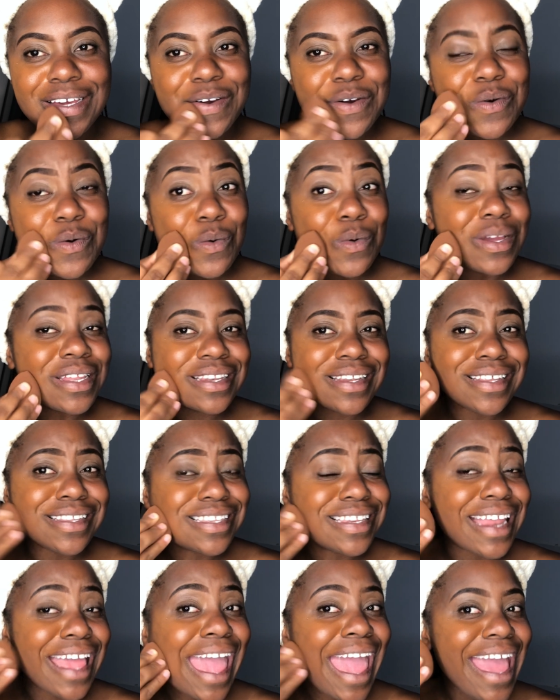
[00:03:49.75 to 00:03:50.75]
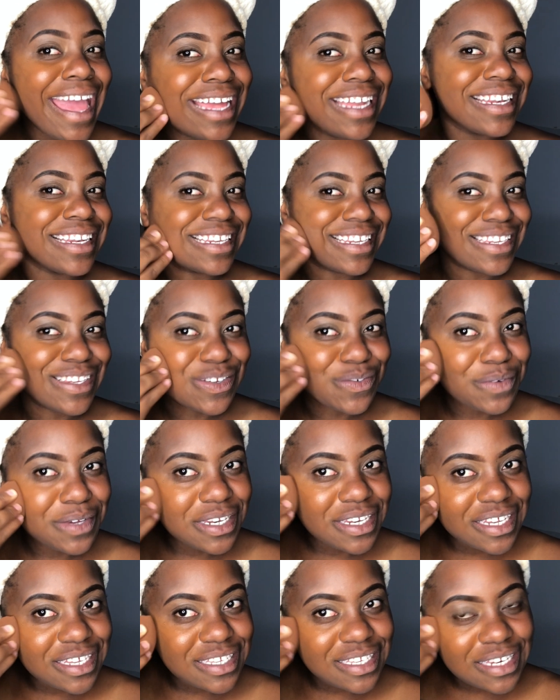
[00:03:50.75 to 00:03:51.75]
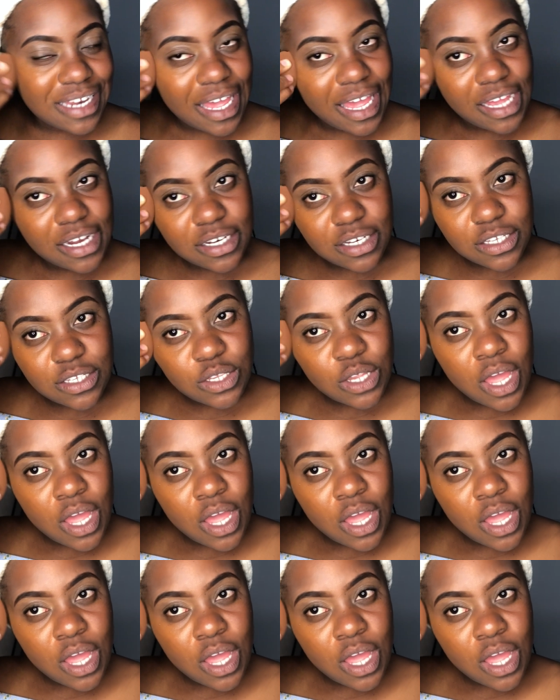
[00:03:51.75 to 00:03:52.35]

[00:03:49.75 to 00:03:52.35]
when does it end? When does it end?